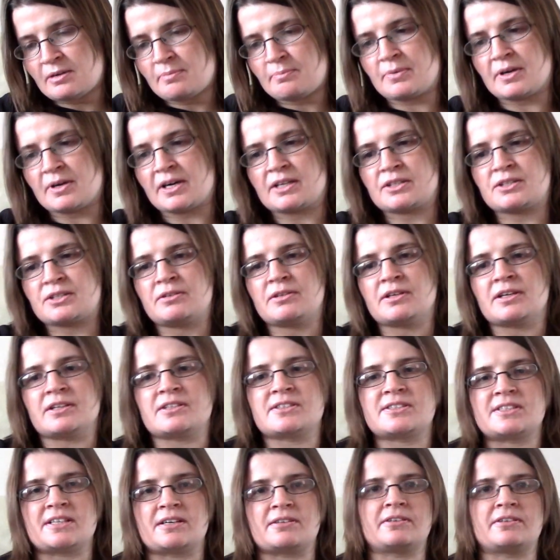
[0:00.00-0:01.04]
But I do like the
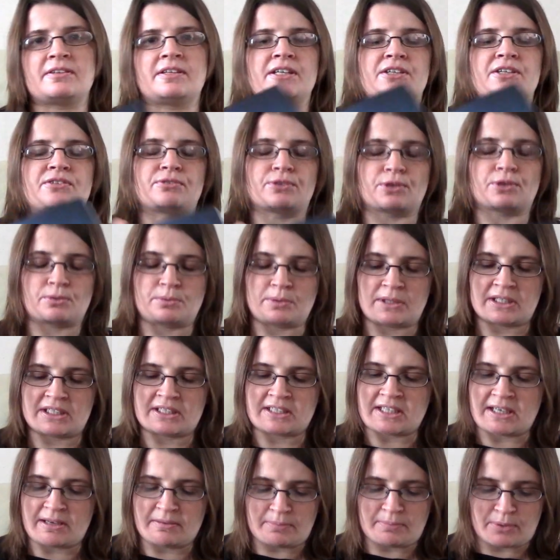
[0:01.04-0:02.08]
sound of this for a quick
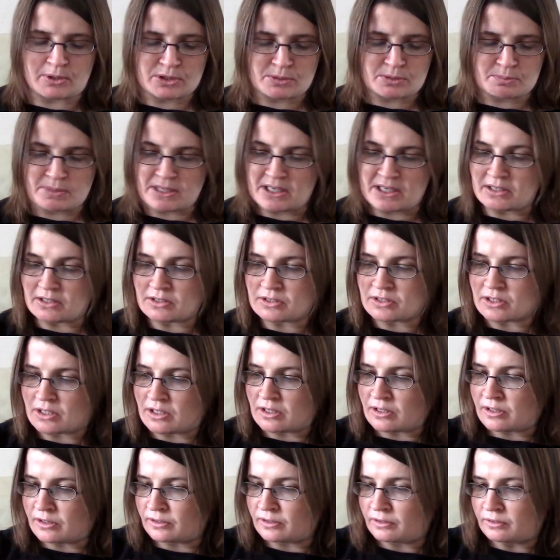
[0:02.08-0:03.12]
snack. Posh beans
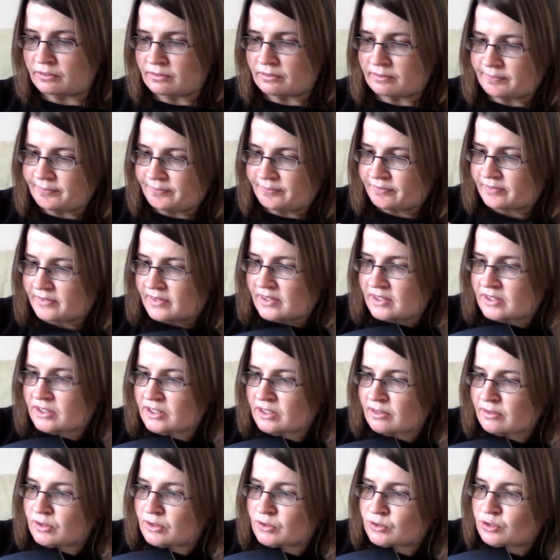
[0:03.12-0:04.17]
on,
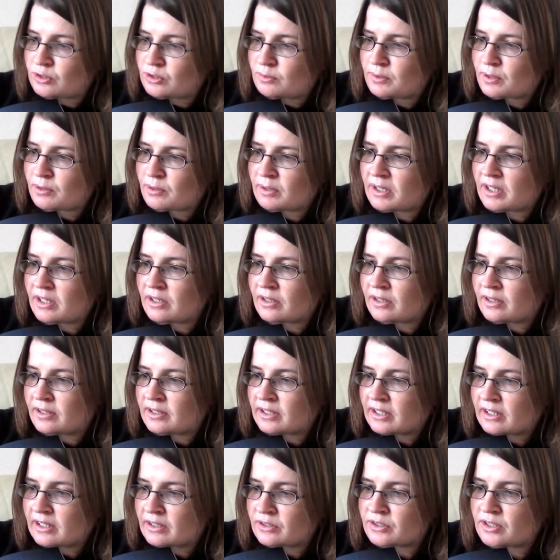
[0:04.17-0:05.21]
super quick
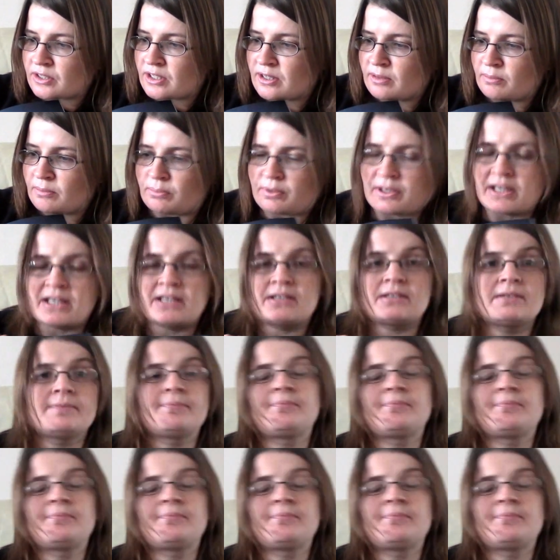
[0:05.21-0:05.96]
garlic and thyme bread,